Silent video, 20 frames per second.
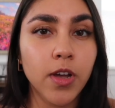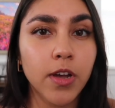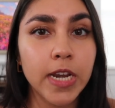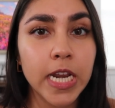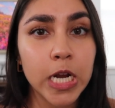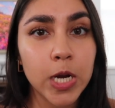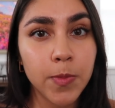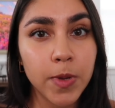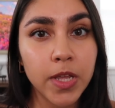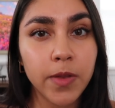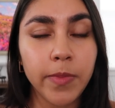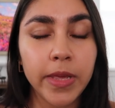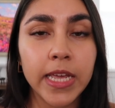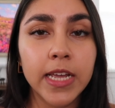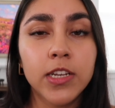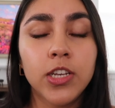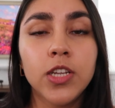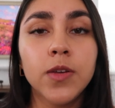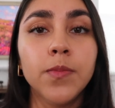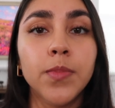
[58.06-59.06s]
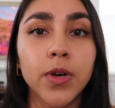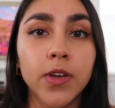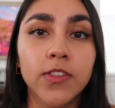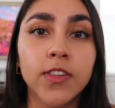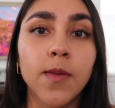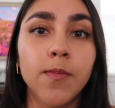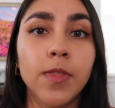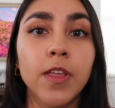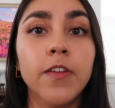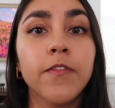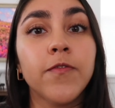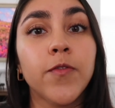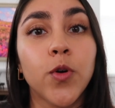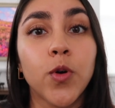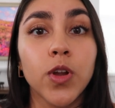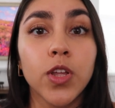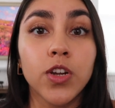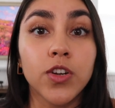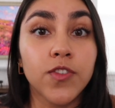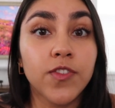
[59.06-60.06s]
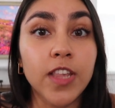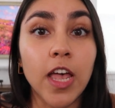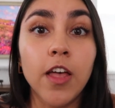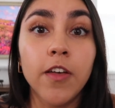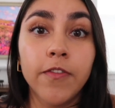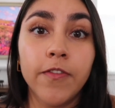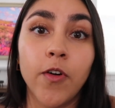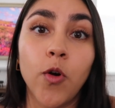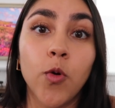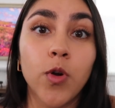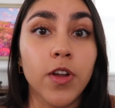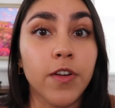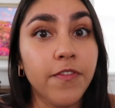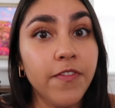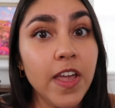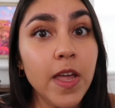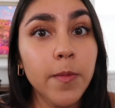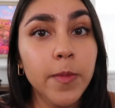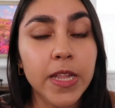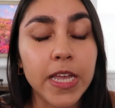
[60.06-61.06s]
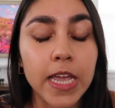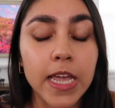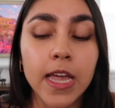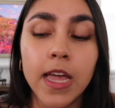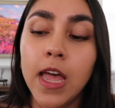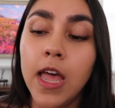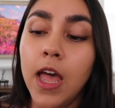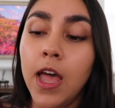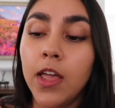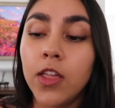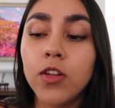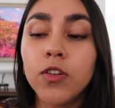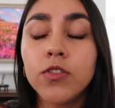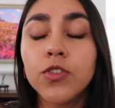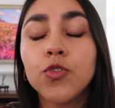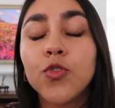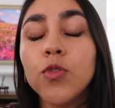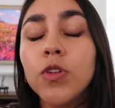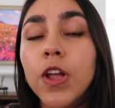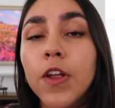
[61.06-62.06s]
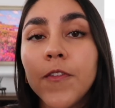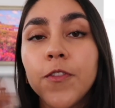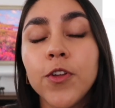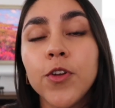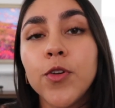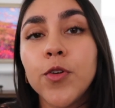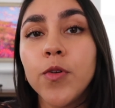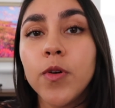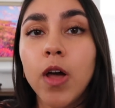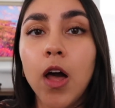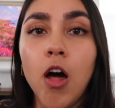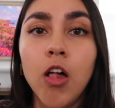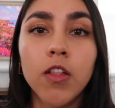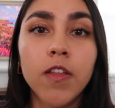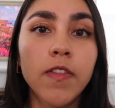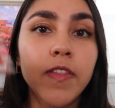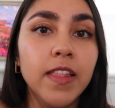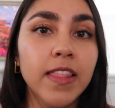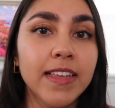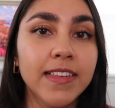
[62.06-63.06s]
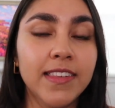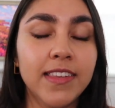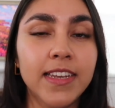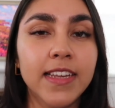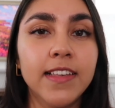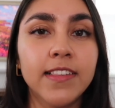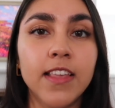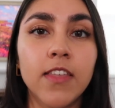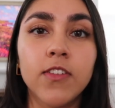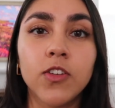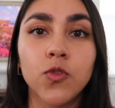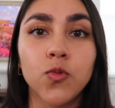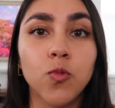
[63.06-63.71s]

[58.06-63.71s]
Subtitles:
on Airbnb to book something for yourself or your family. You're scrolling through all of the listings and there's